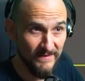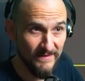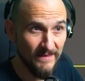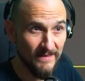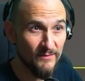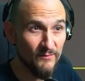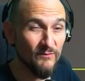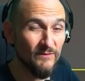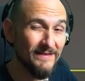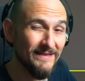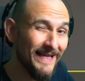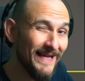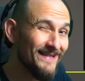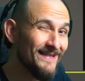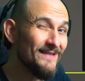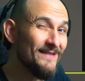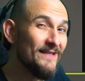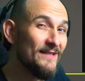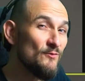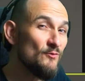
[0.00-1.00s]
We need
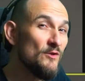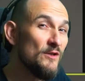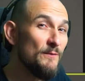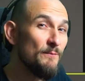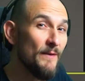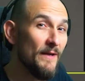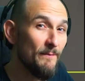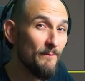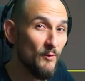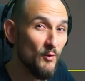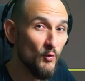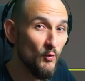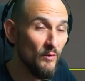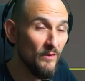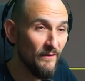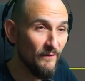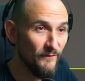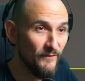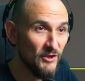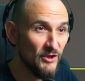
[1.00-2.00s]
enough casting weight
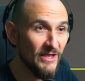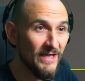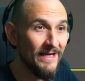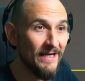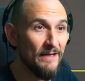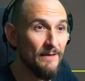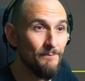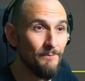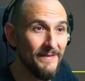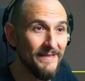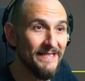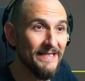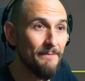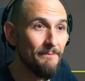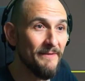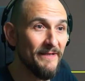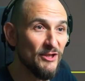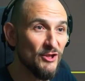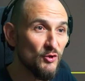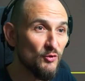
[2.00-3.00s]
for these large
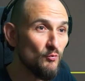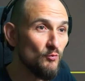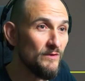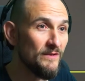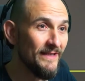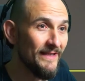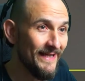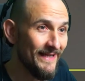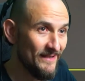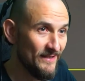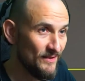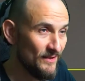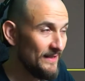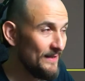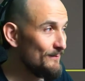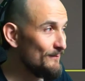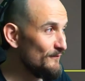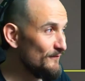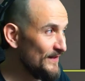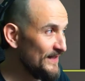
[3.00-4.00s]
baits.
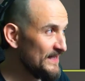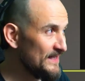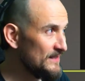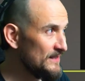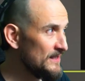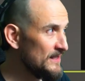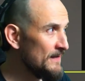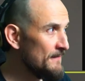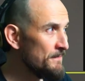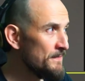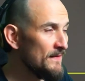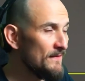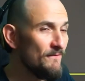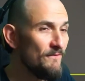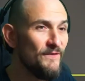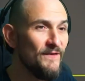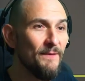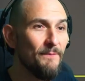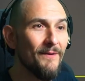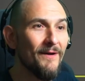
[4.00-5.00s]
Additionally, we
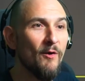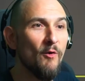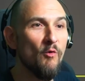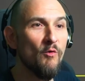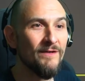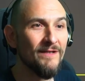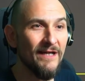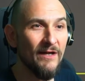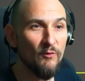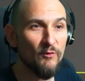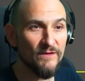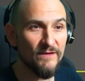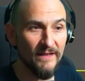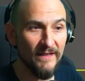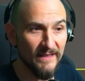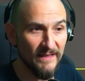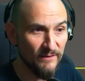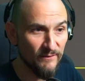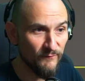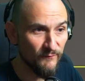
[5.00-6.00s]
also have to use a big
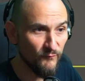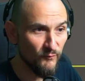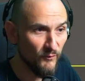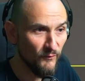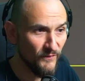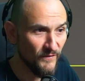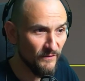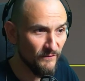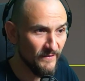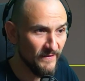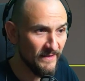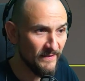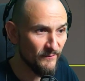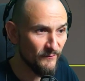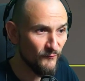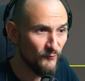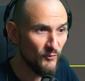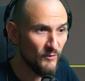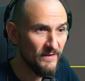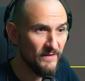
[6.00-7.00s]
float.
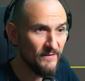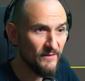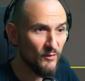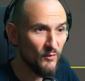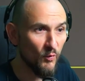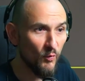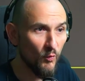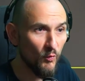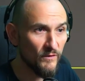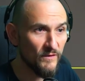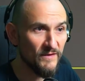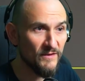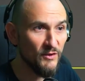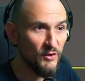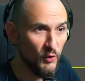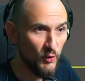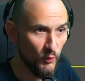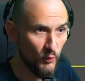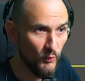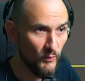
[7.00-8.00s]
I use here the
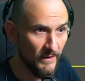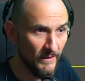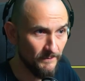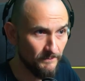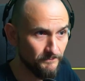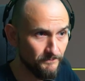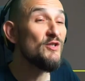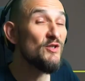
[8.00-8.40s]
Pomor float.